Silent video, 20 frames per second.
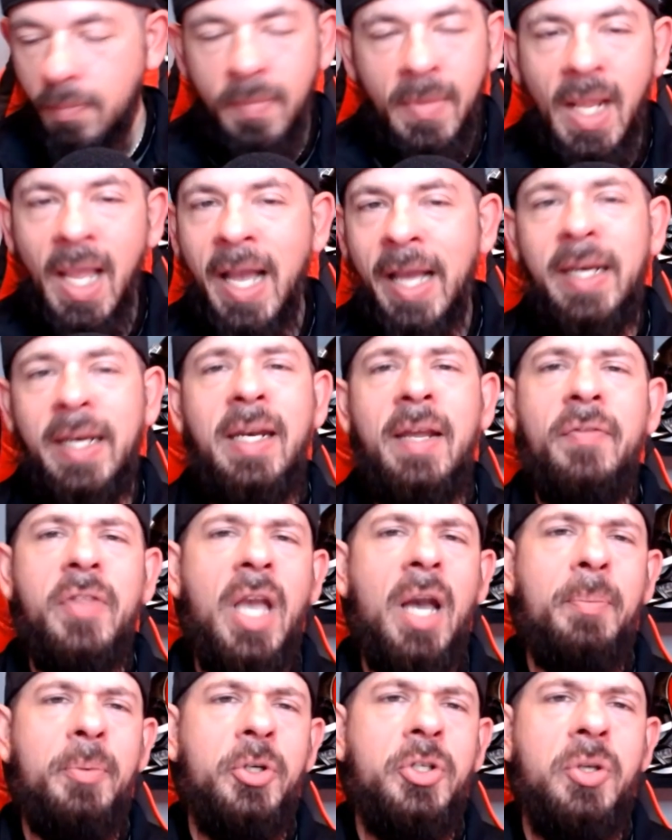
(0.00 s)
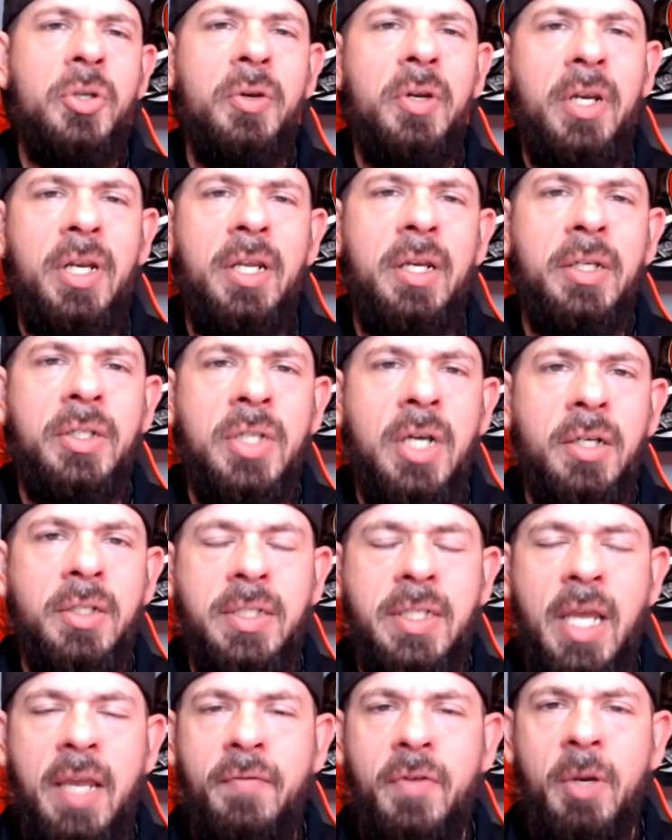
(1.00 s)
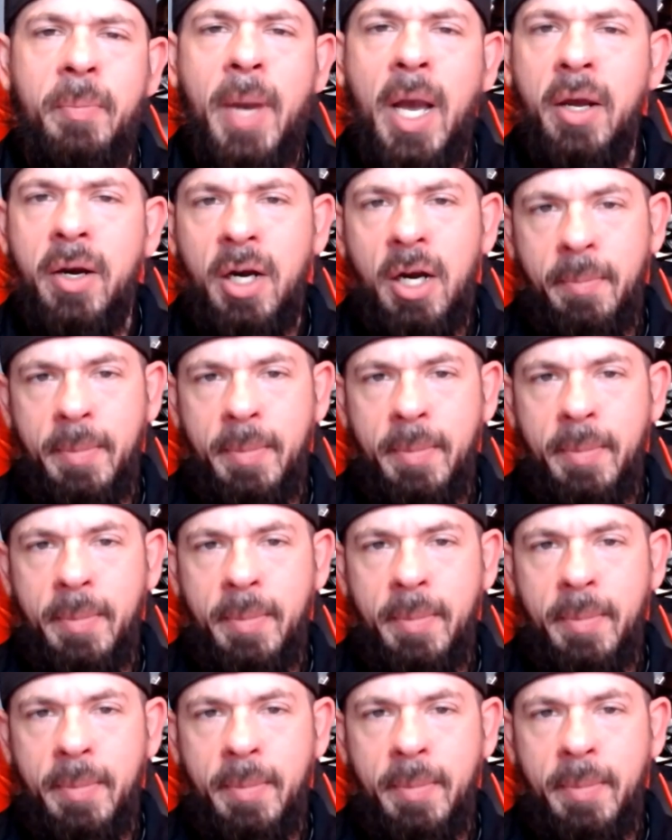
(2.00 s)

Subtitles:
I didn't have the opportunity to talk to David about it.